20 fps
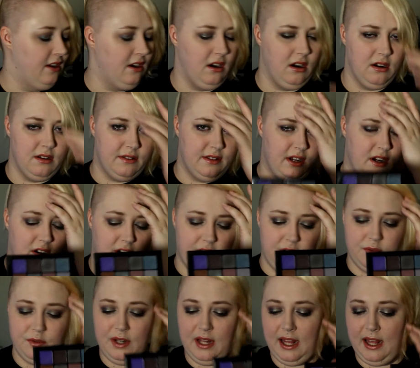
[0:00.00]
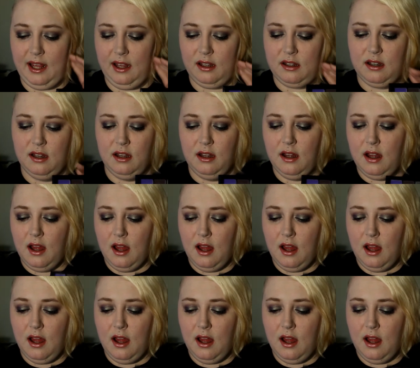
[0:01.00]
they're unique-ish.